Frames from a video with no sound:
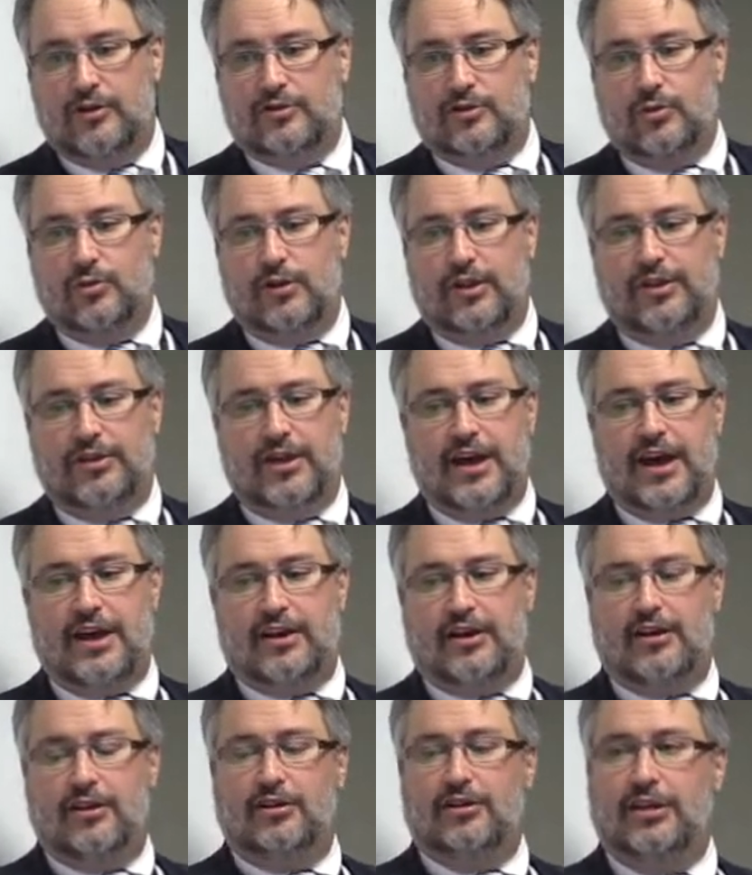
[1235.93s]
So with
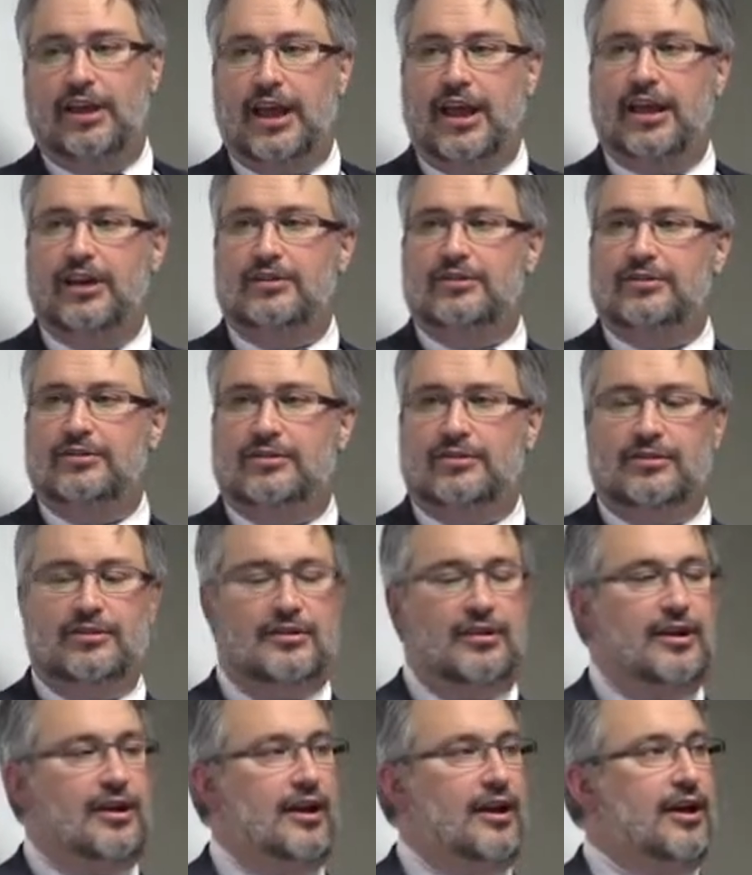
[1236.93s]
that, I'll end.
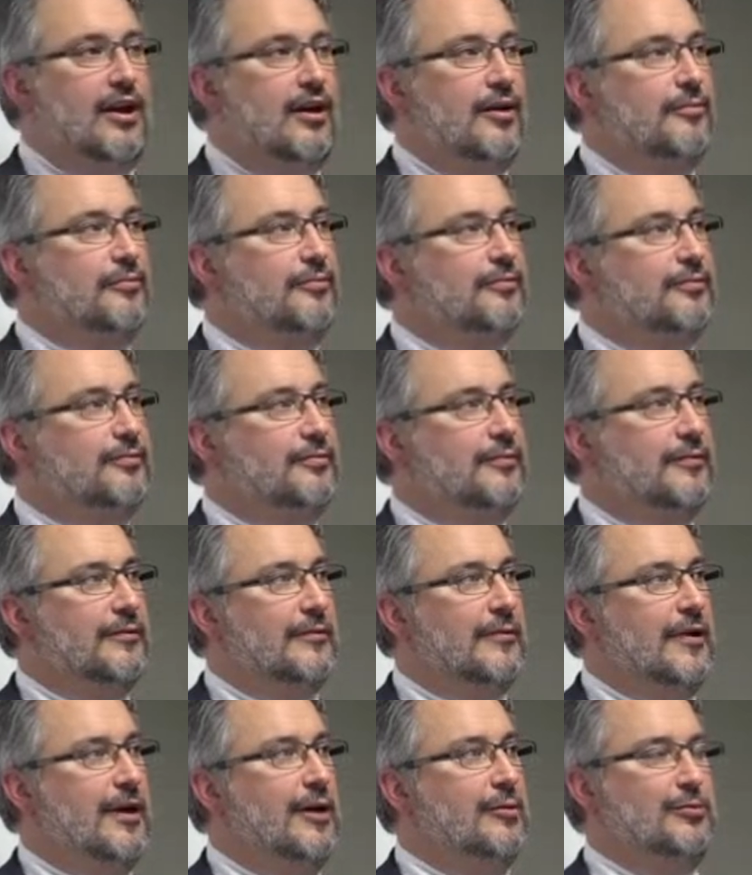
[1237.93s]

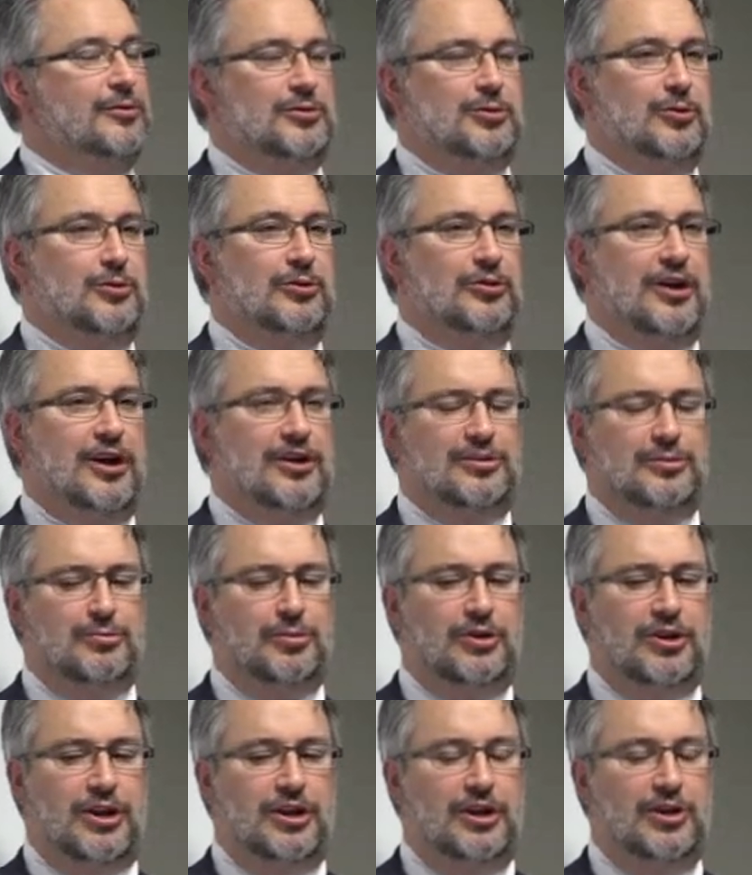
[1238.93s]
I was told not to
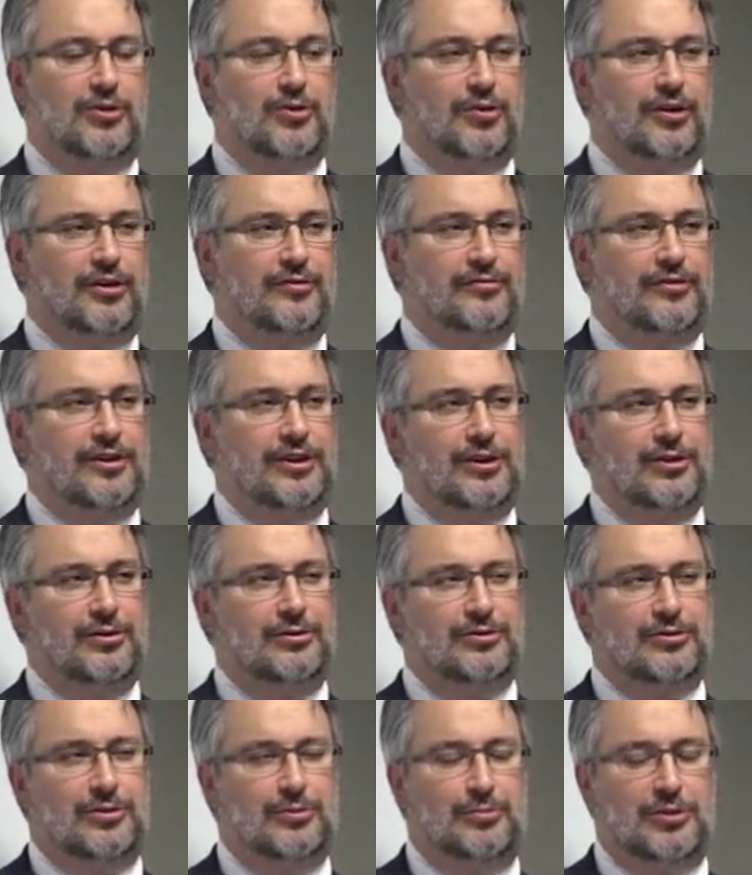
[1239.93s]
put any gory
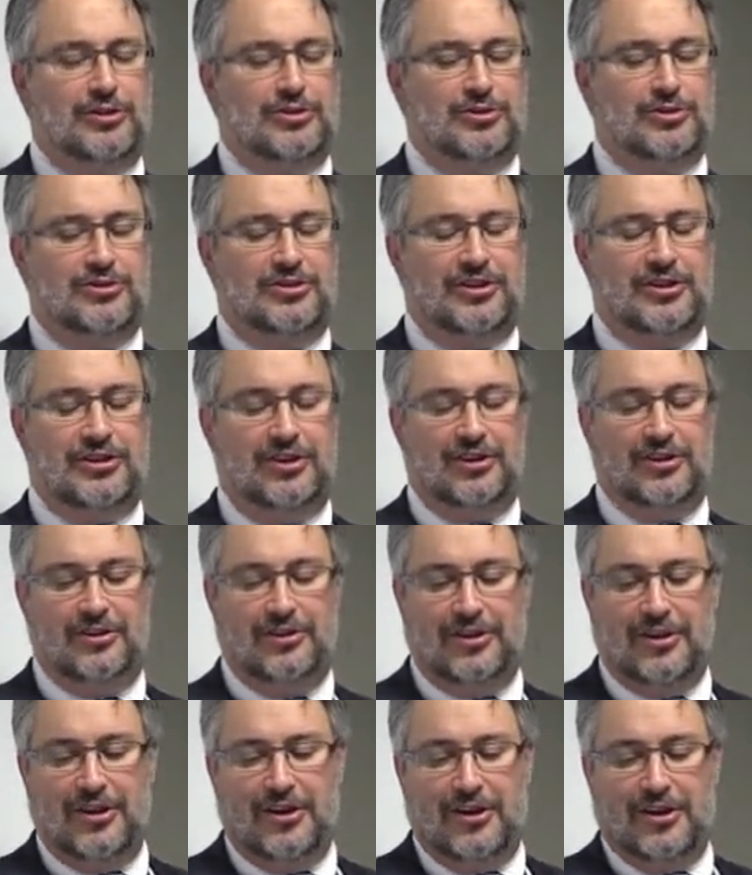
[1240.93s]
videos or pictures in
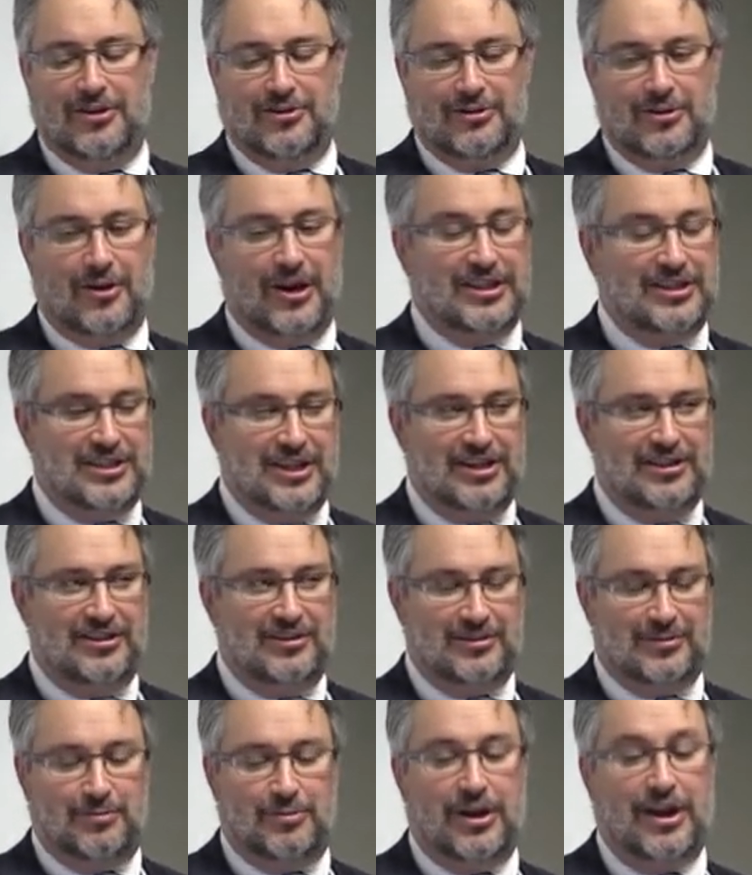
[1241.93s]
here, so I
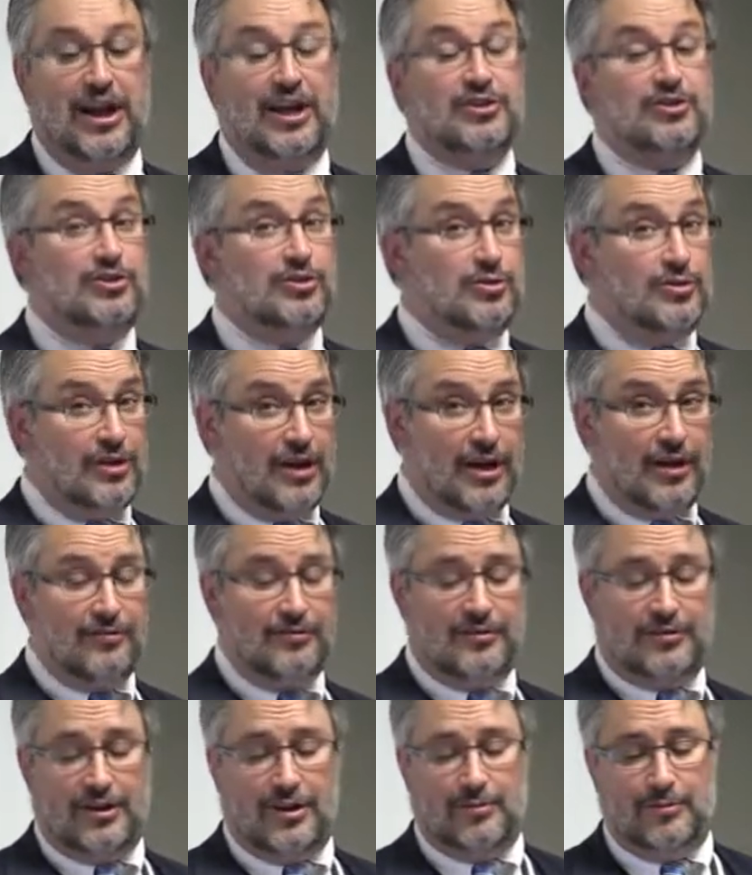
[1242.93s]
didn't, but I do
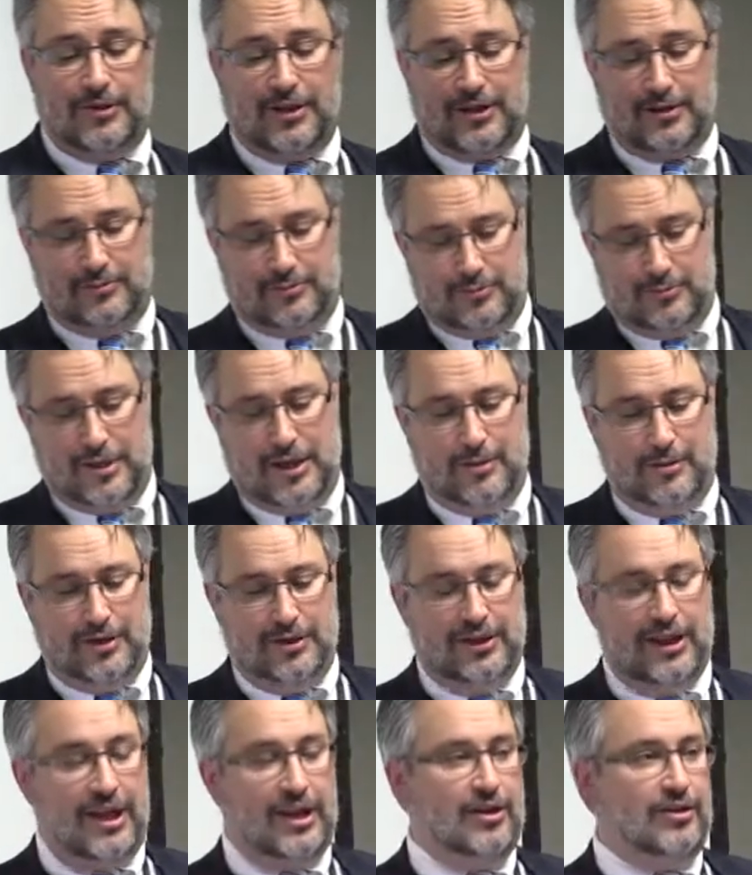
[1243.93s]
have some that
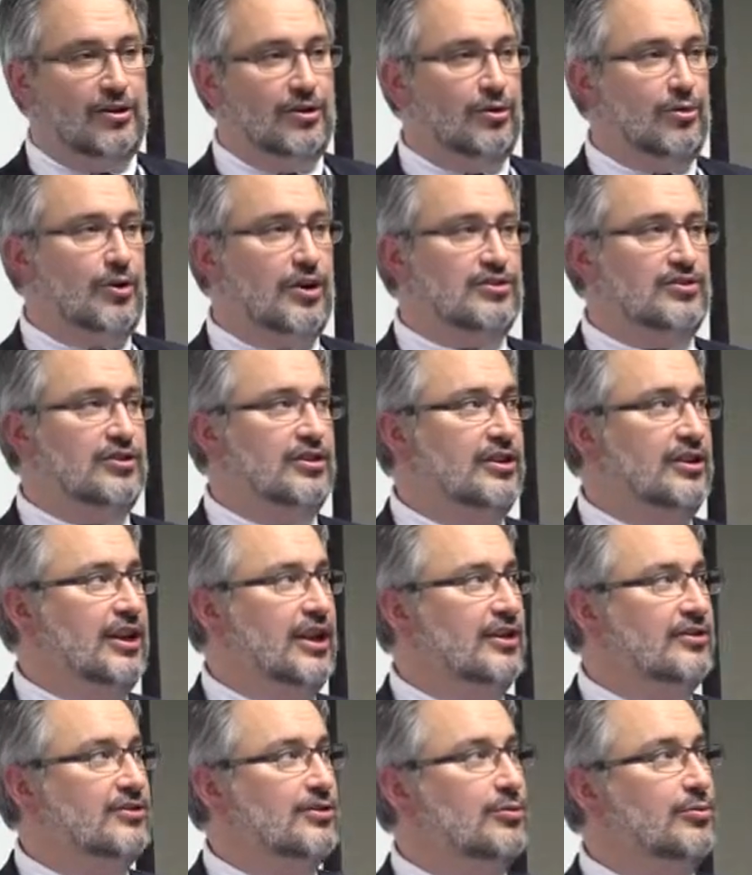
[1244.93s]
maybe later in question and
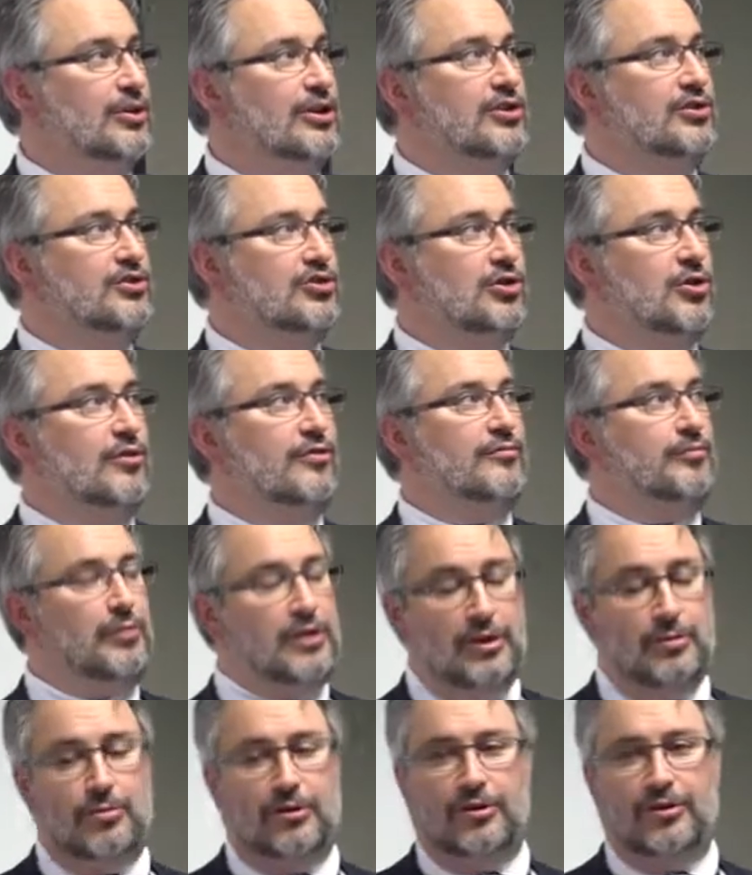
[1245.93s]
answer we can show if
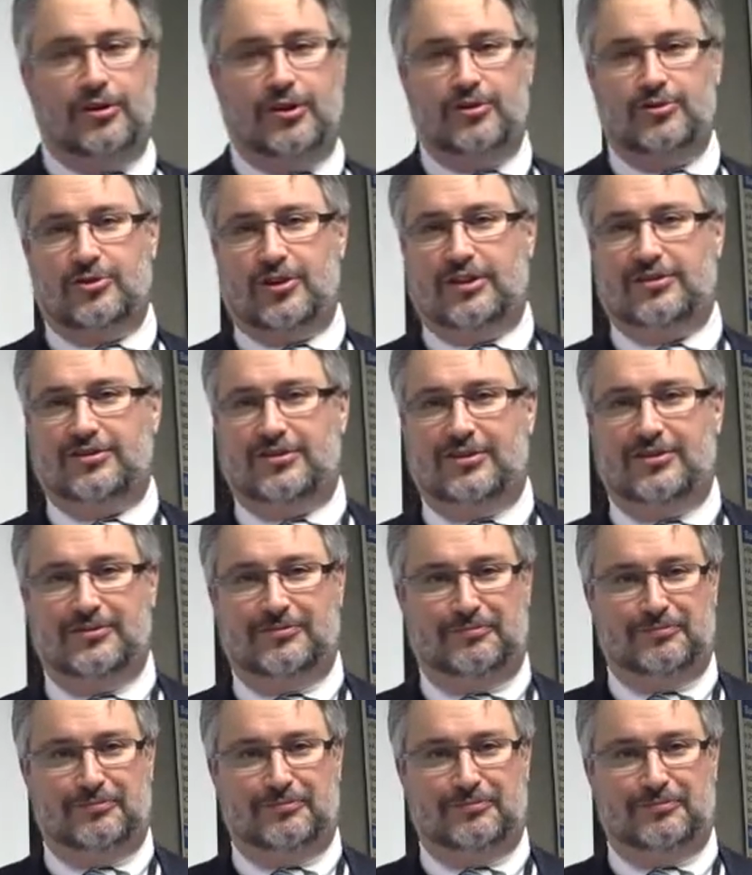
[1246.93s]
people are interested.